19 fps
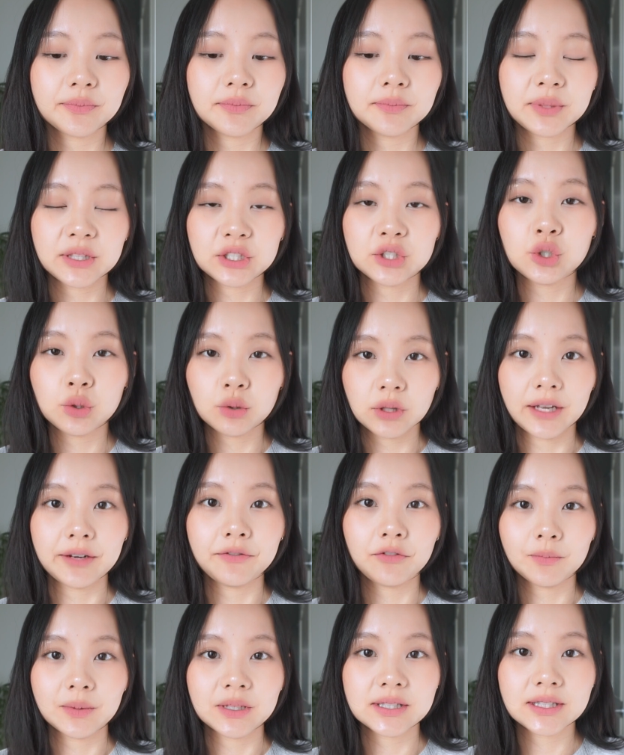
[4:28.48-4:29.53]
be too light
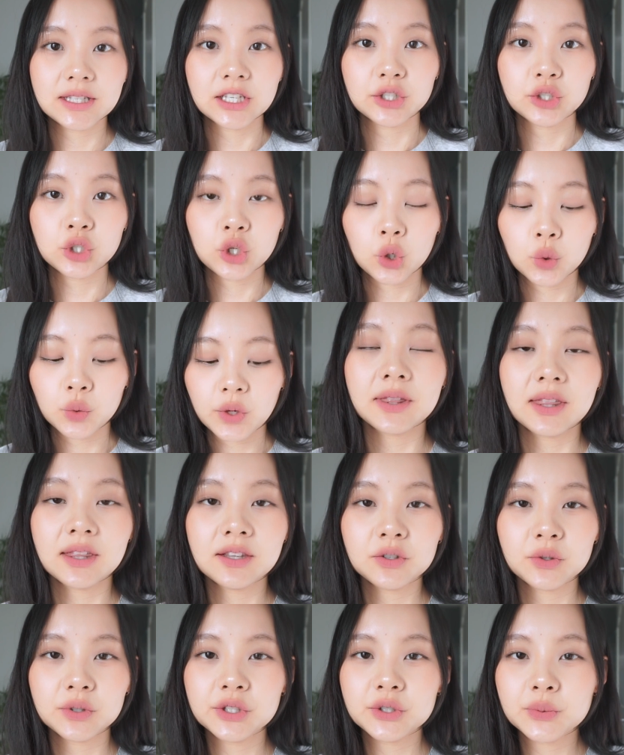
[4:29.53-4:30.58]
for my skin tone.
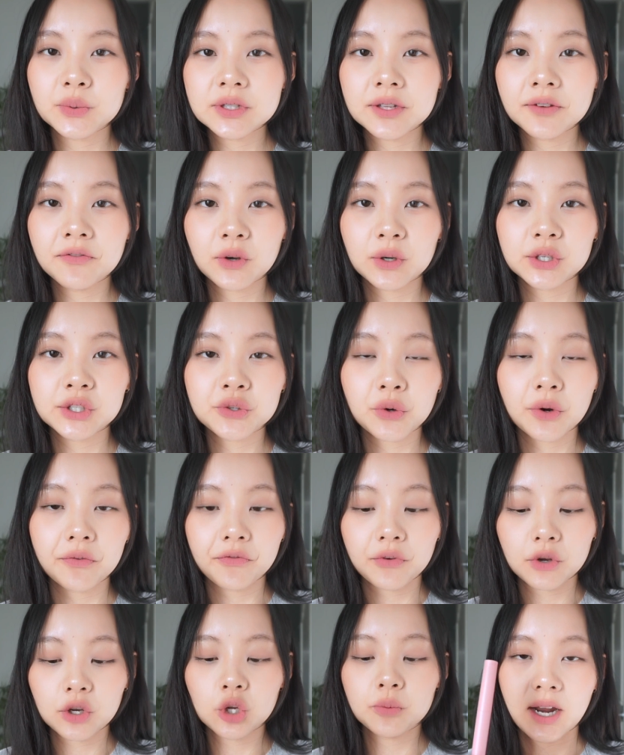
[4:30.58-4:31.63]
So this was a very short
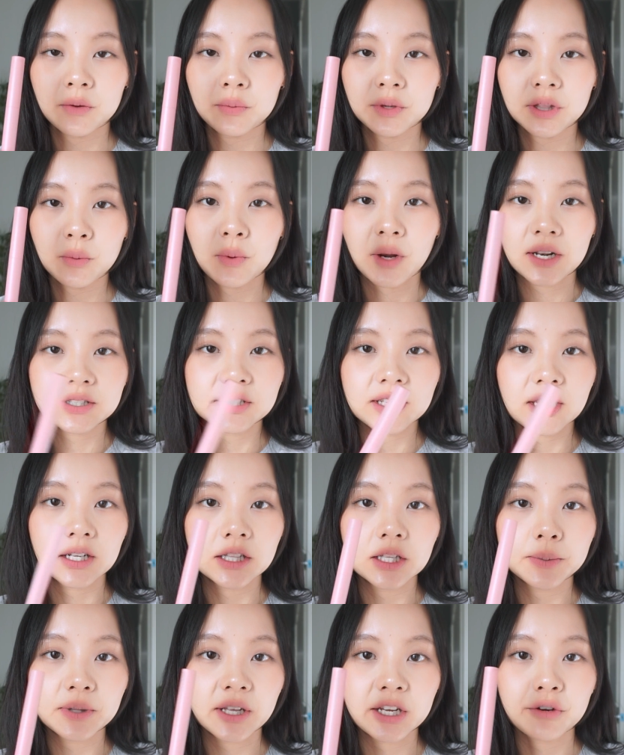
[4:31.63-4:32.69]
video. I really wanted to get a
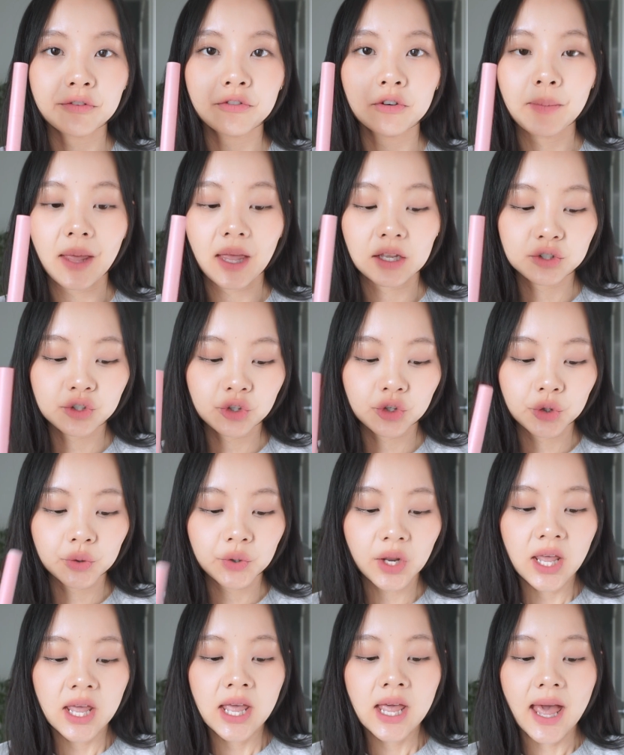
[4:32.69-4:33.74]
lip liner from
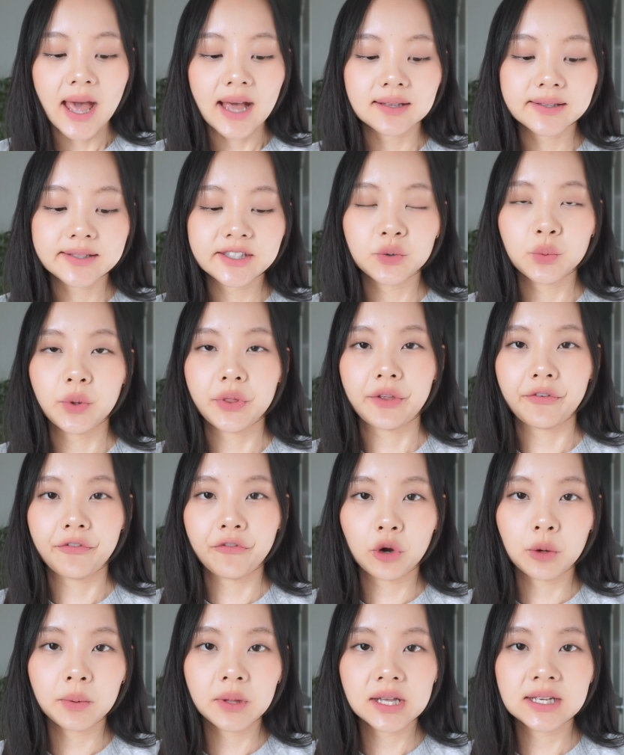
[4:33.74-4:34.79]
Etude and see what their
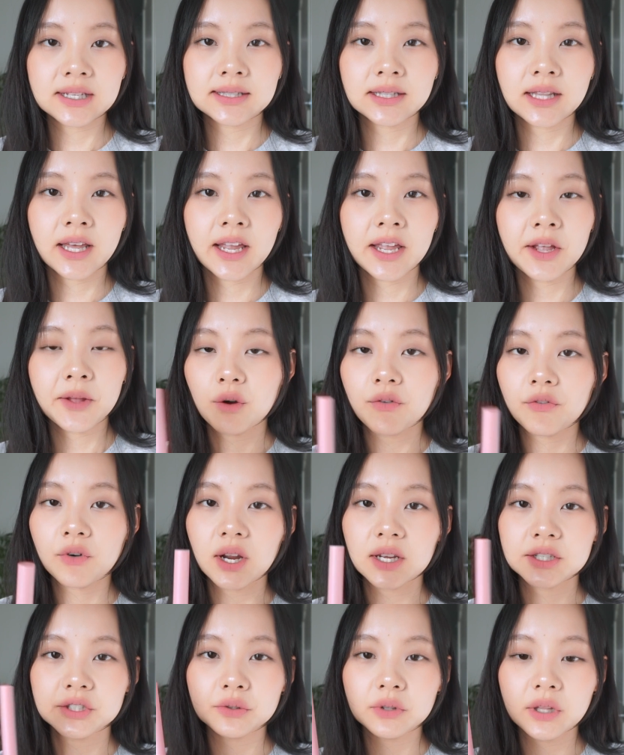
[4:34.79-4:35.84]
formula is like. Overall,
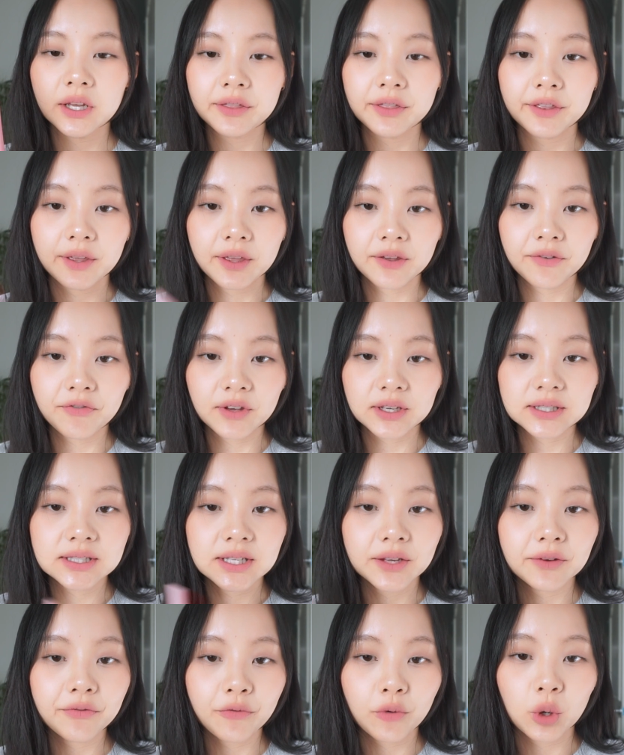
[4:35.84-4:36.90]
I do like the
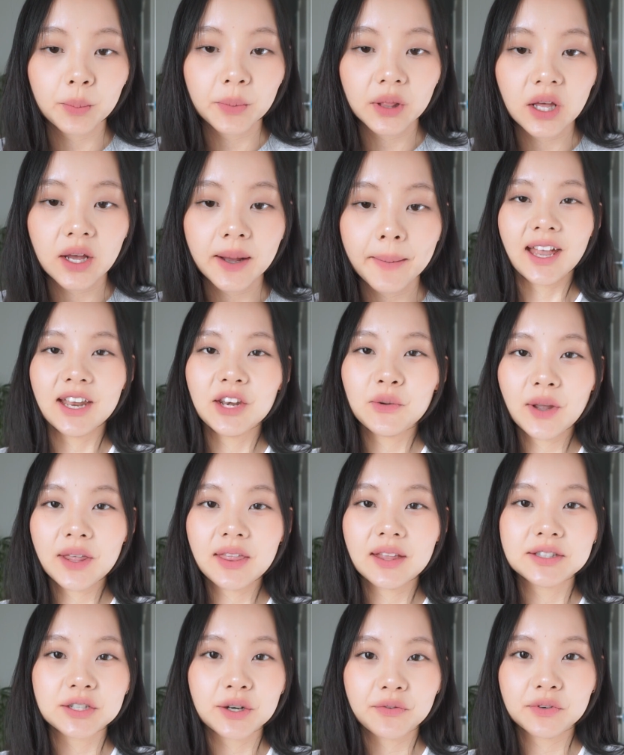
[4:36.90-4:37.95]
fixing formula. Anyway,
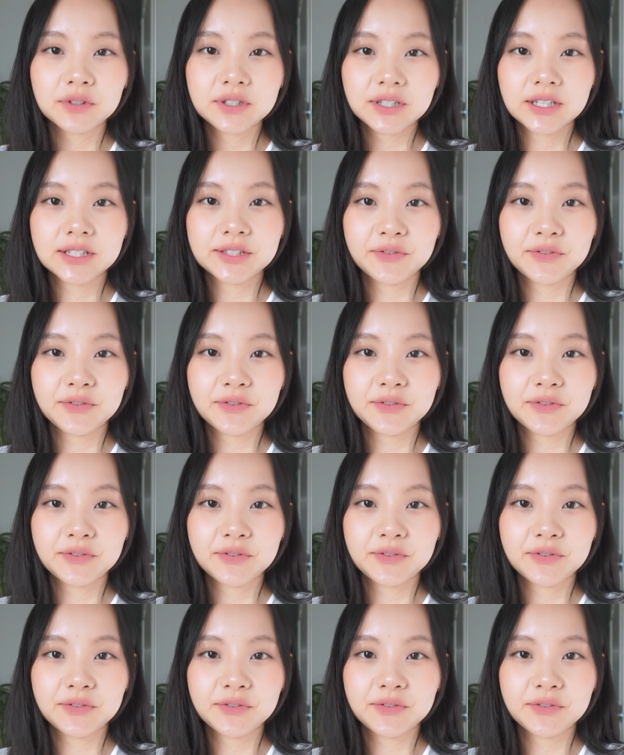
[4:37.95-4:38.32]
that's all for today's